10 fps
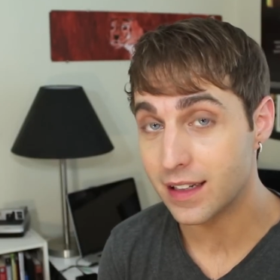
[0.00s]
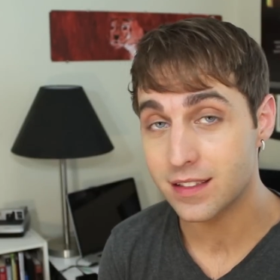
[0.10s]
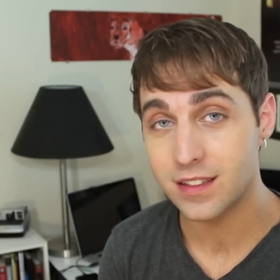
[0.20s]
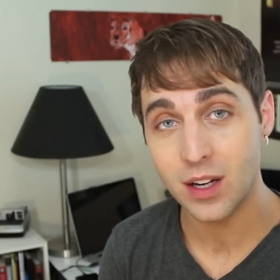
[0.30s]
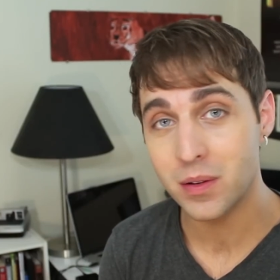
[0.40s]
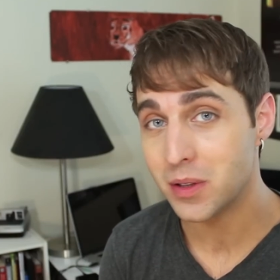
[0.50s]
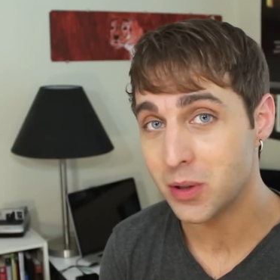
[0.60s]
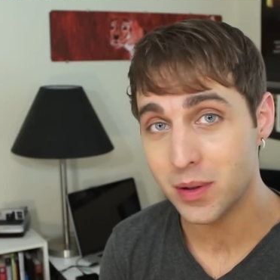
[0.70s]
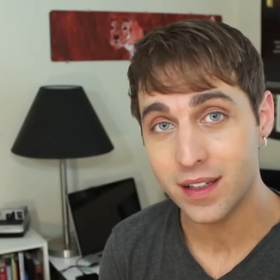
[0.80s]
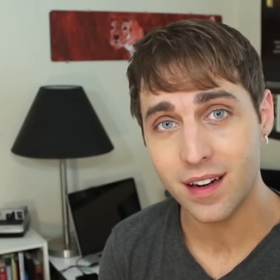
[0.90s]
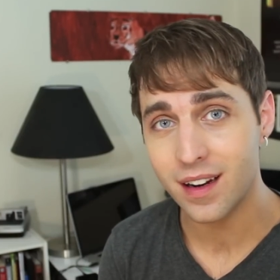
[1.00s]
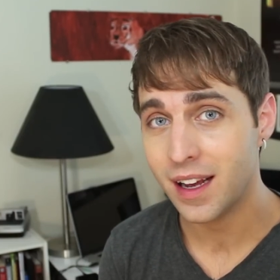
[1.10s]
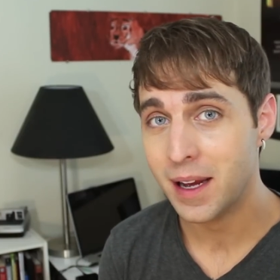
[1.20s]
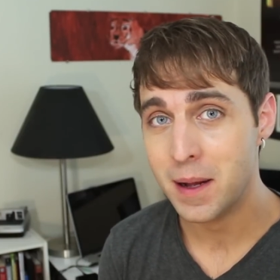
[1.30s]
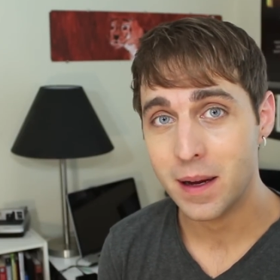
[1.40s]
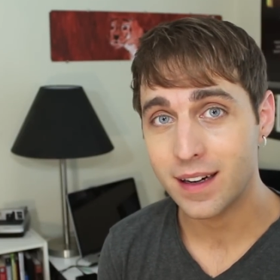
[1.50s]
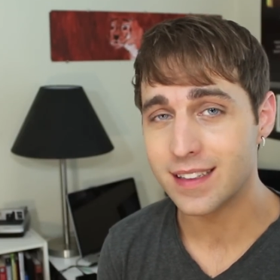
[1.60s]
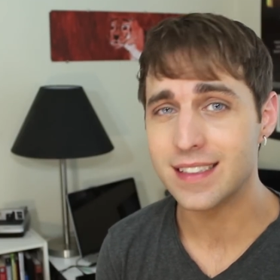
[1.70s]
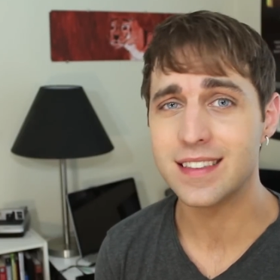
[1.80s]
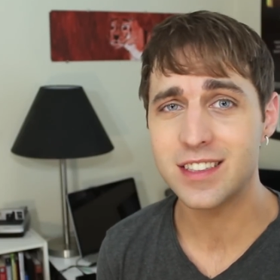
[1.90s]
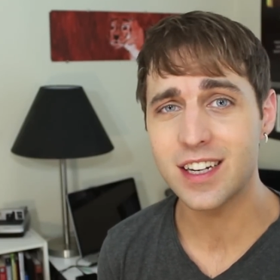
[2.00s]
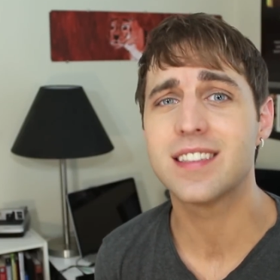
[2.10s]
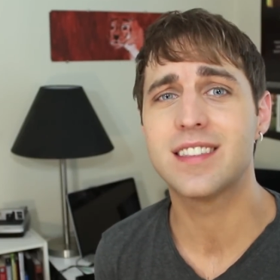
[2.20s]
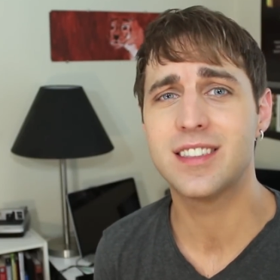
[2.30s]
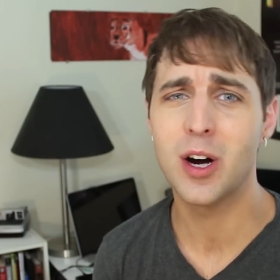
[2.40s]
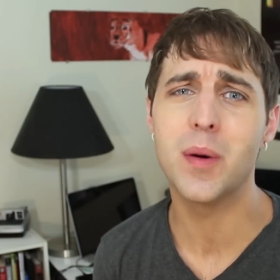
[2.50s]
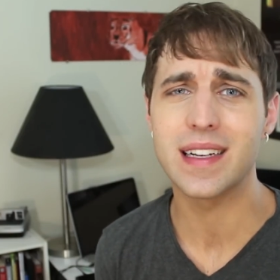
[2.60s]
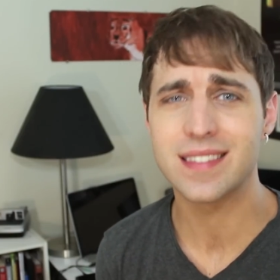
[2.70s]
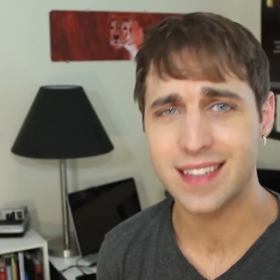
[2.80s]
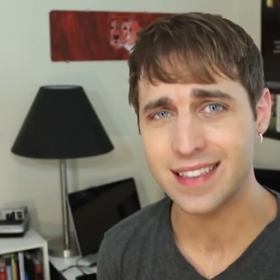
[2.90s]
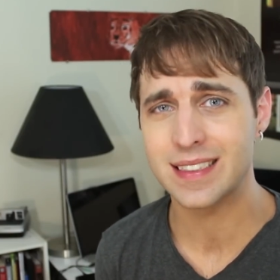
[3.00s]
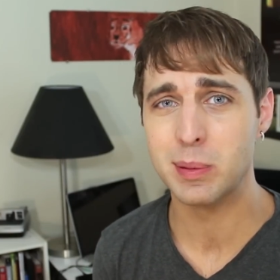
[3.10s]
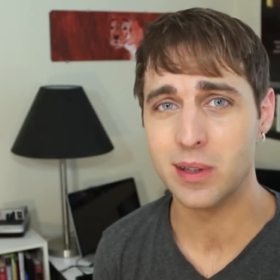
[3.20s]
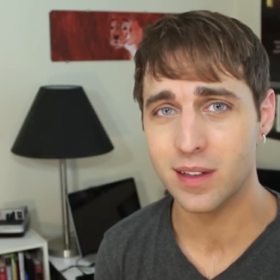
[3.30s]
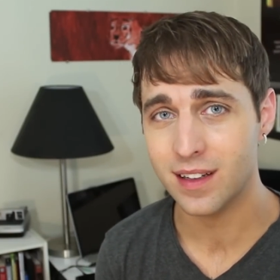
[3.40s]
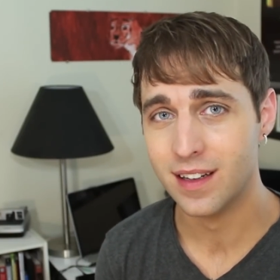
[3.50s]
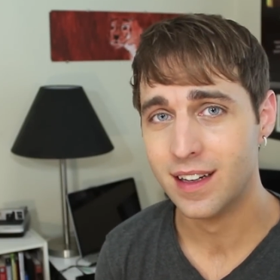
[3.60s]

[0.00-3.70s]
I just don't do it because it's just so accessible.